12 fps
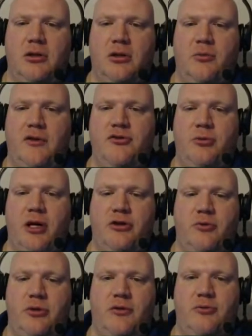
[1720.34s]
We have some ladders.
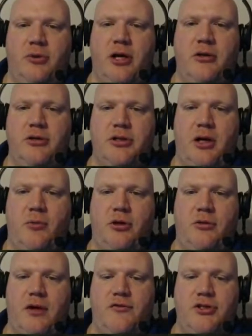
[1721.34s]
We do have some ladders, and we do
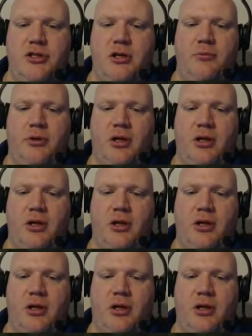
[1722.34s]
have some